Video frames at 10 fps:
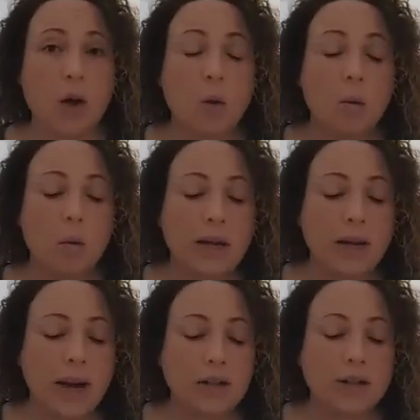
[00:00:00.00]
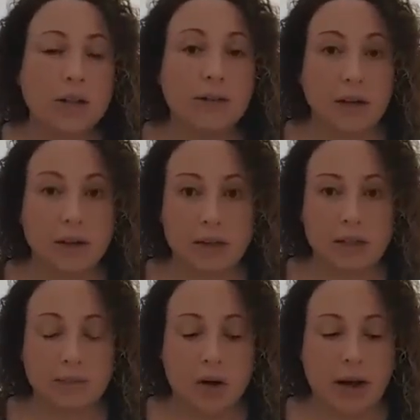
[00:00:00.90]
we can actually figure this
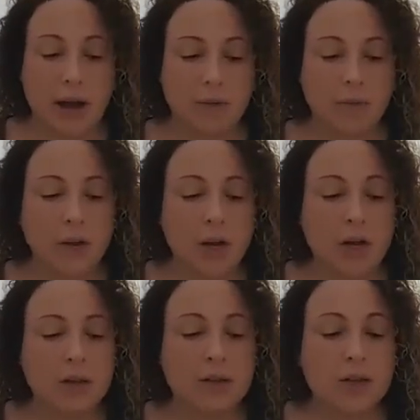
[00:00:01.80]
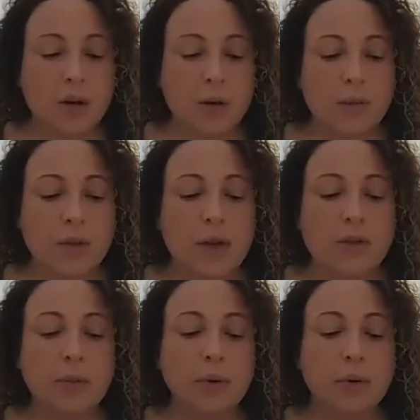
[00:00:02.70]
part out. So,
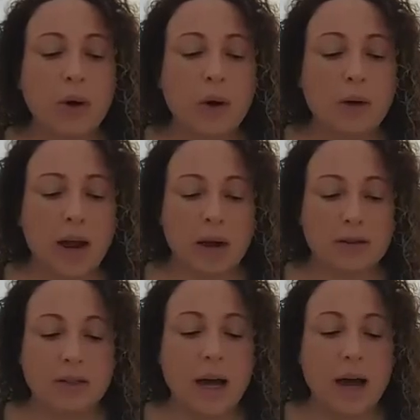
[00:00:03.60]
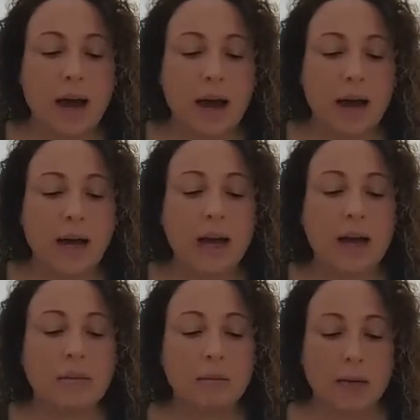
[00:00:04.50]
the pronouns I
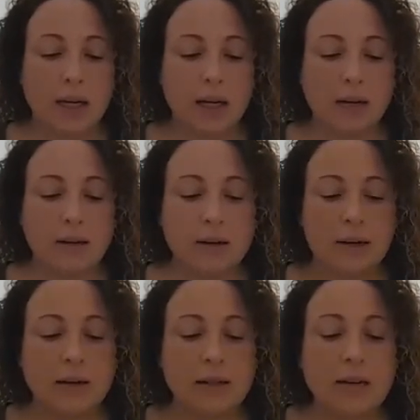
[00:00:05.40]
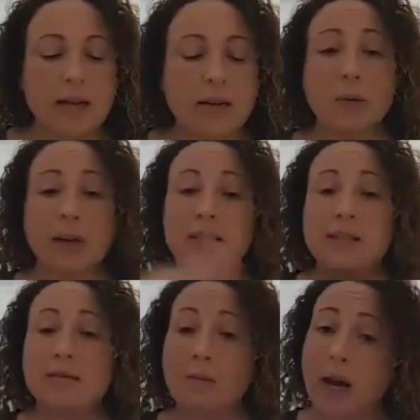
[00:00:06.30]
and me take the place
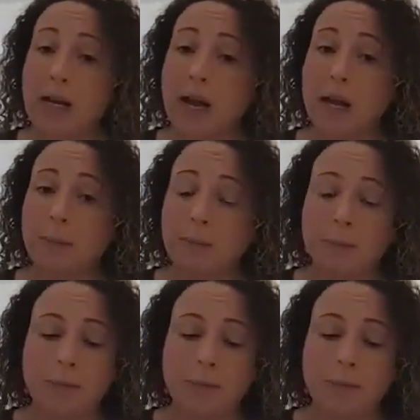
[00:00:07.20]
of my name.